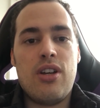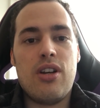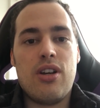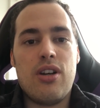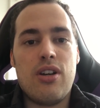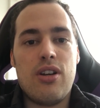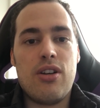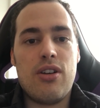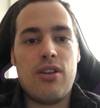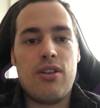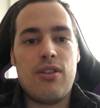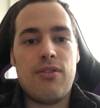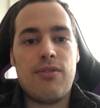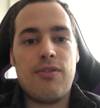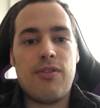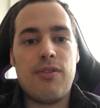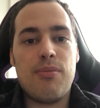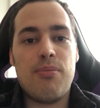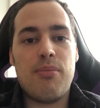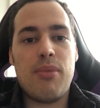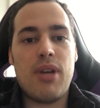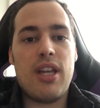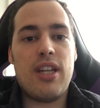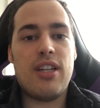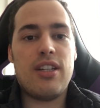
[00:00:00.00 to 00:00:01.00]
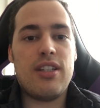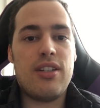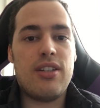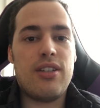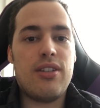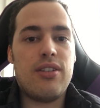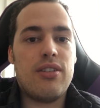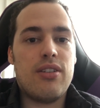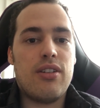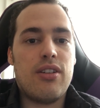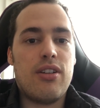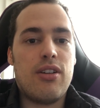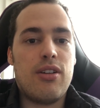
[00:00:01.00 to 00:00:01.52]
of
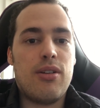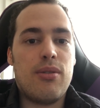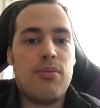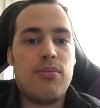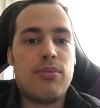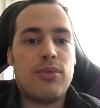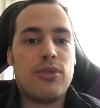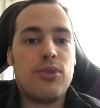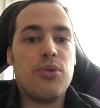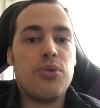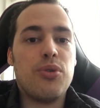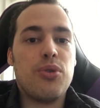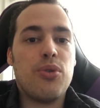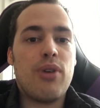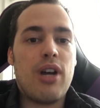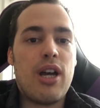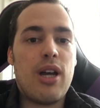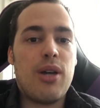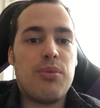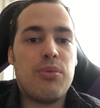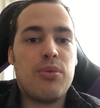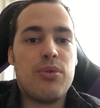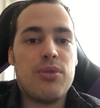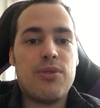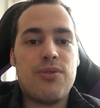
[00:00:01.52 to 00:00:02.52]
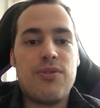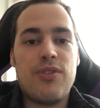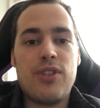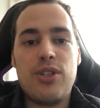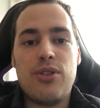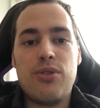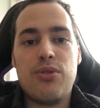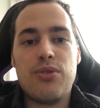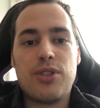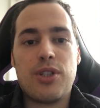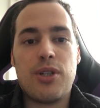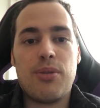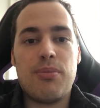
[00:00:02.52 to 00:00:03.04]
many Google AdWords
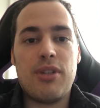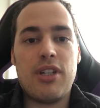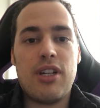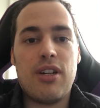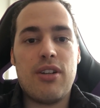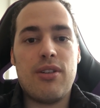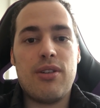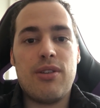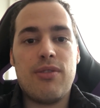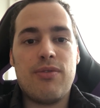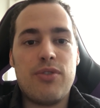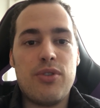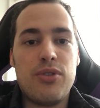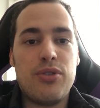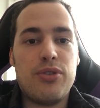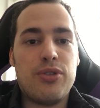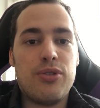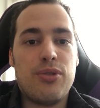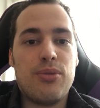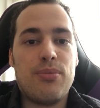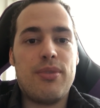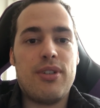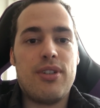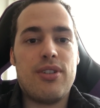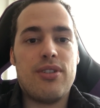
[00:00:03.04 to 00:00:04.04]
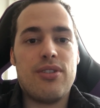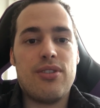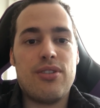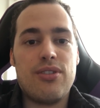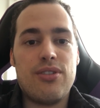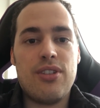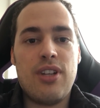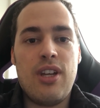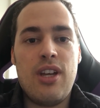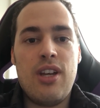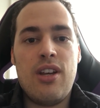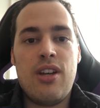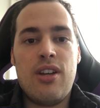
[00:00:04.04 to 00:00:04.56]
videos coming out in the future,
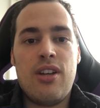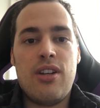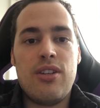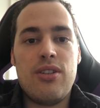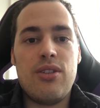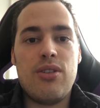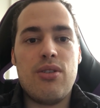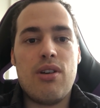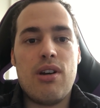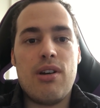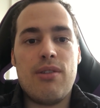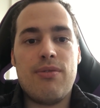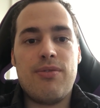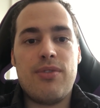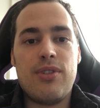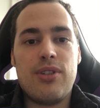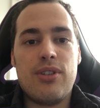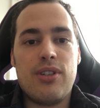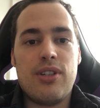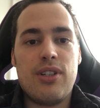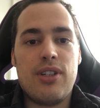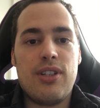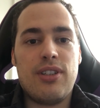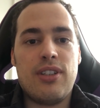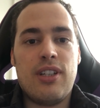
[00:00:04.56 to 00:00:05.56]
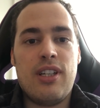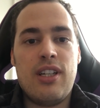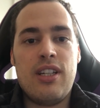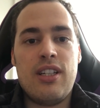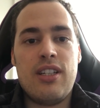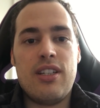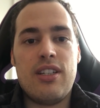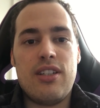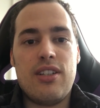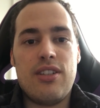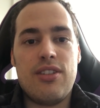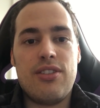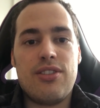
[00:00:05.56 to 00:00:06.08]
because I feel like
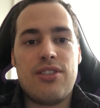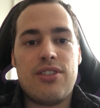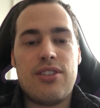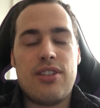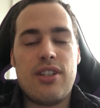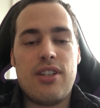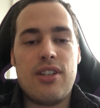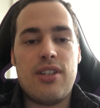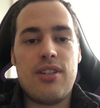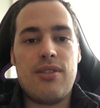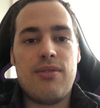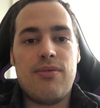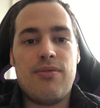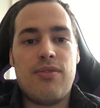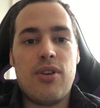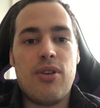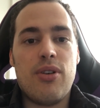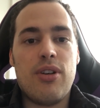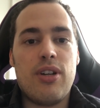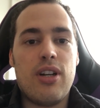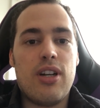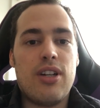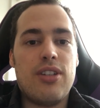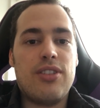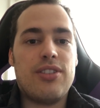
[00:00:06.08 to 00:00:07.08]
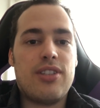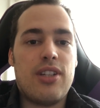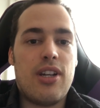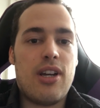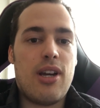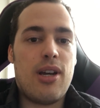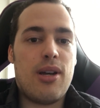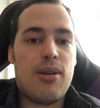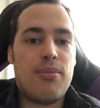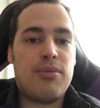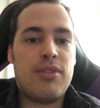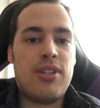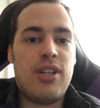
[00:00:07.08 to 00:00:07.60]
it's a very
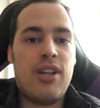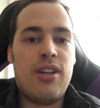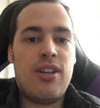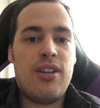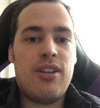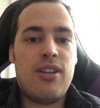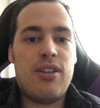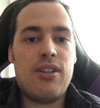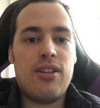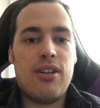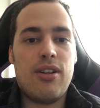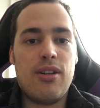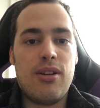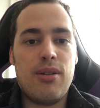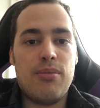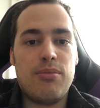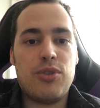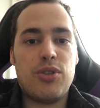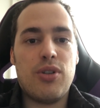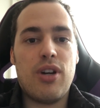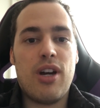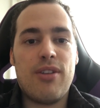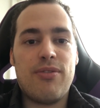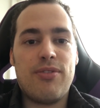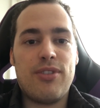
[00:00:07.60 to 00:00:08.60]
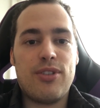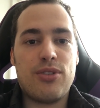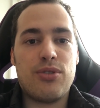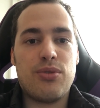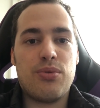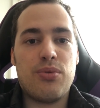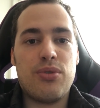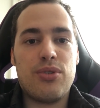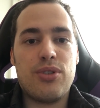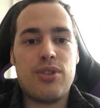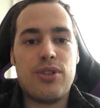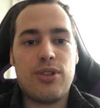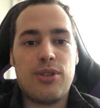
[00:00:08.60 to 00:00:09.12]
untapped traffic
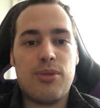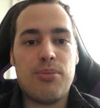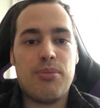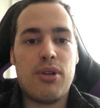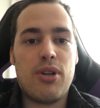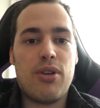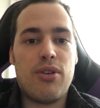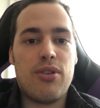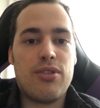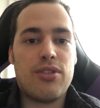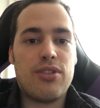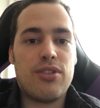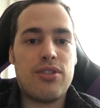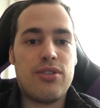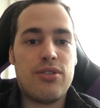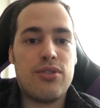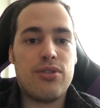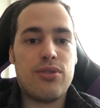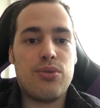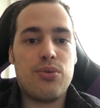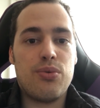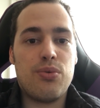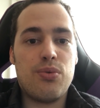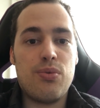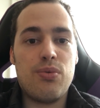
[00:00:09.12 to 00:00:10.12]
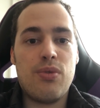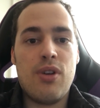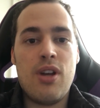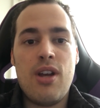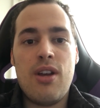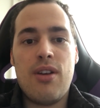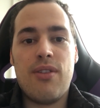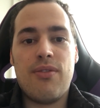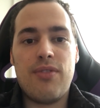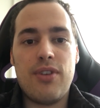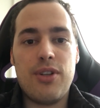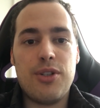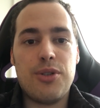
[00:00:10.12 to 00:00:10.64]
source in comparison to
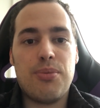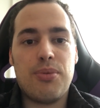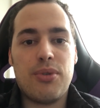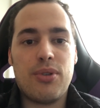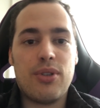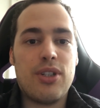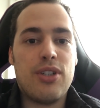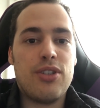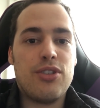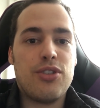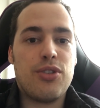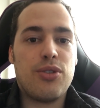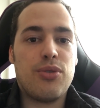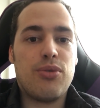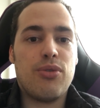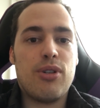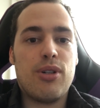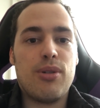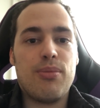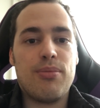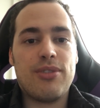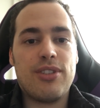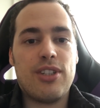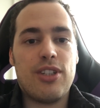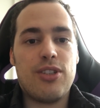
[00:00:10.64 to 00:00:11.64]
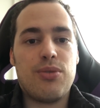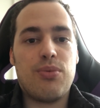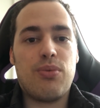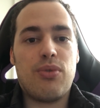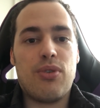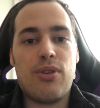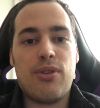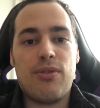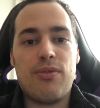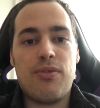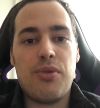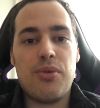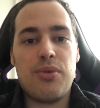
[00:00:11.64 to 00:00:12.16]
Facebook and Instagram, because that's
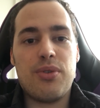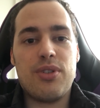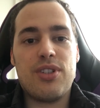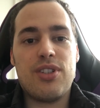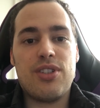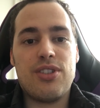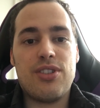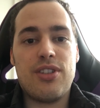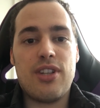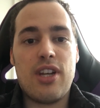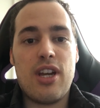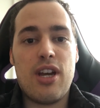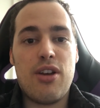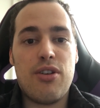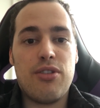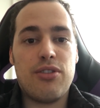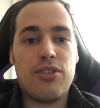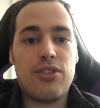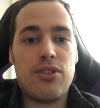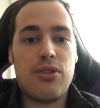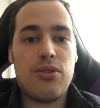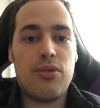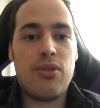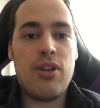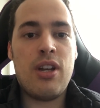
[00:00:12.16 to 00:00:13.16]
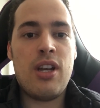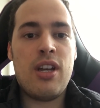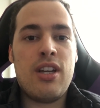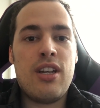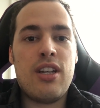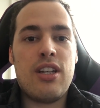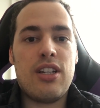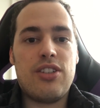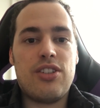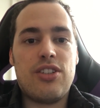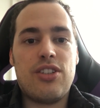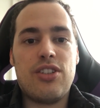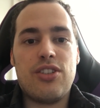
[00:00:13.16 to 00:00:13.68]
where all the focus is now. So
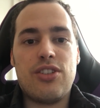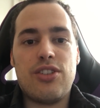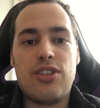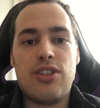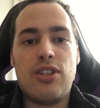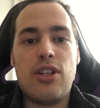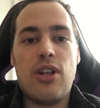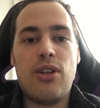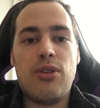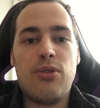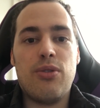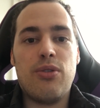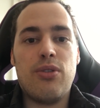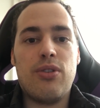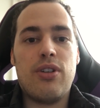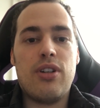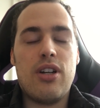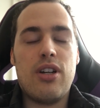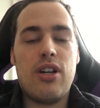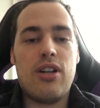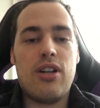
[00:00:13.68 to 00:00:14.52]
it's just another